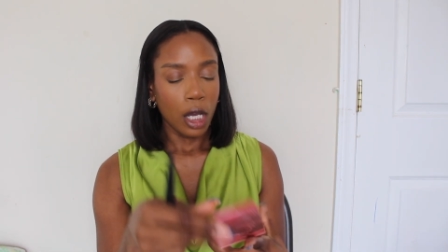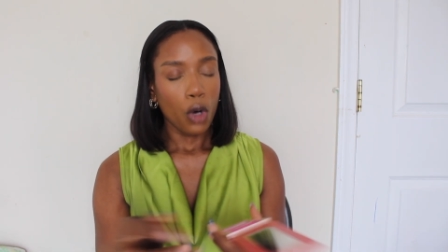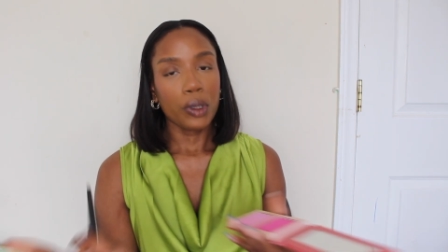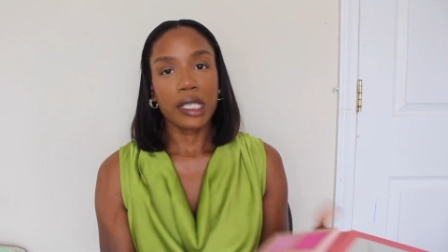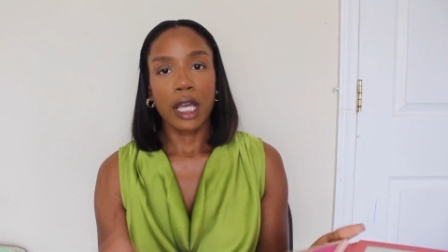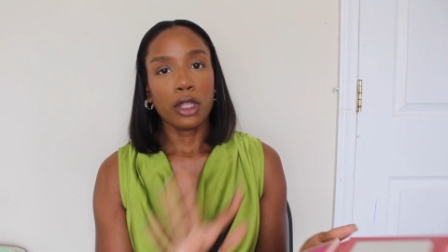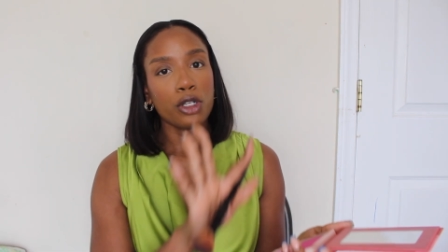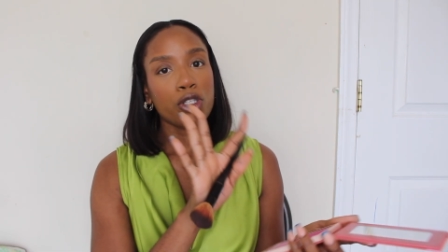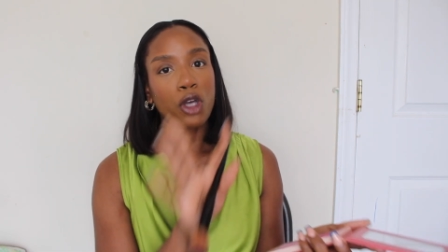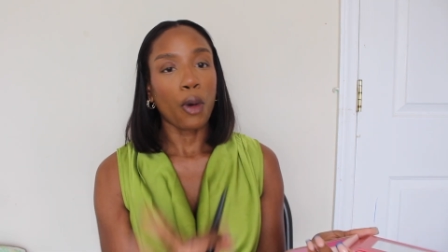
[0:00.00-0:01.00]
Once again,
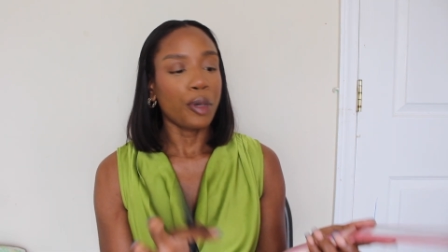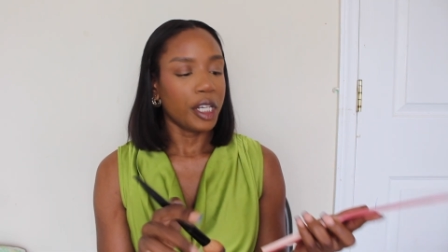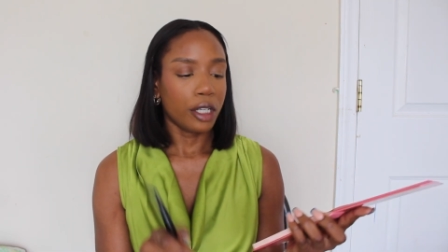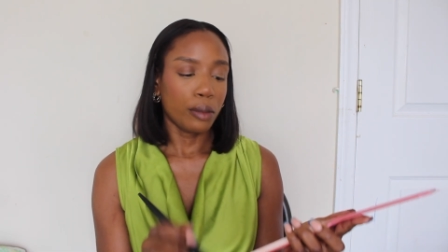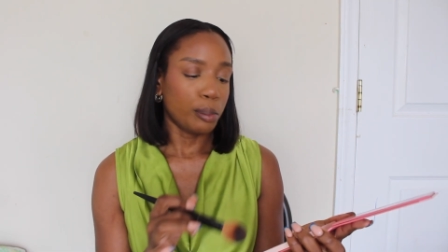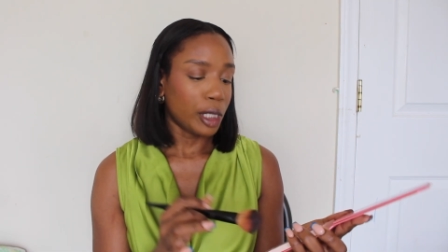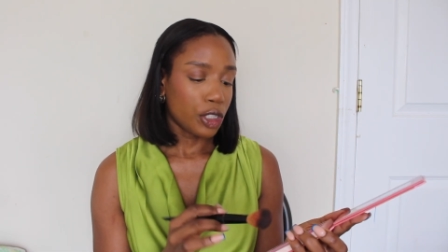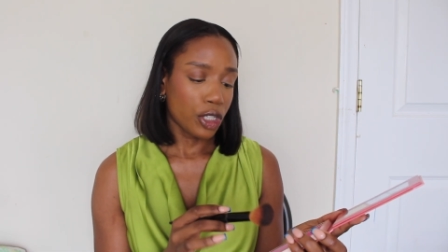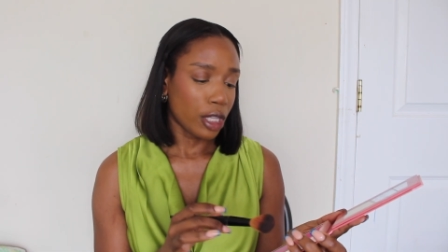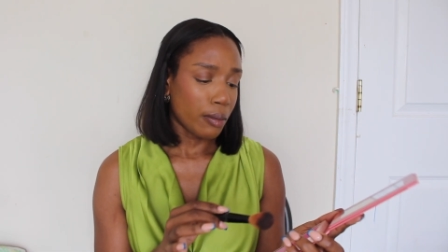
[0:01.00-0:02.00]
there's so many good
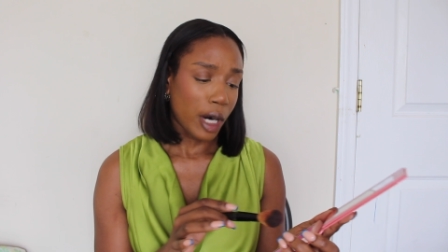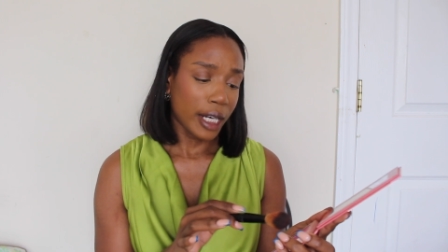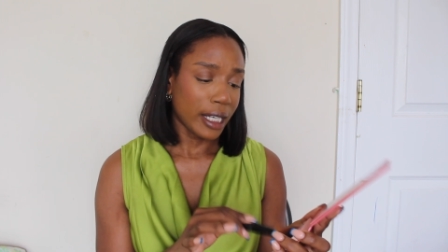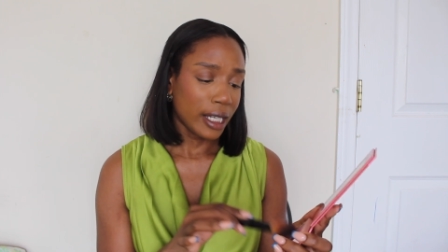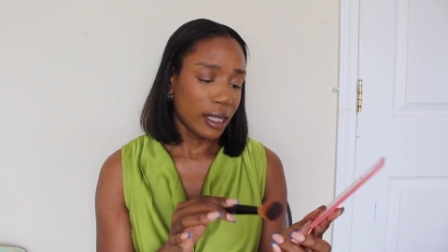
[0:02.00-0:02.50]
blushes on the market.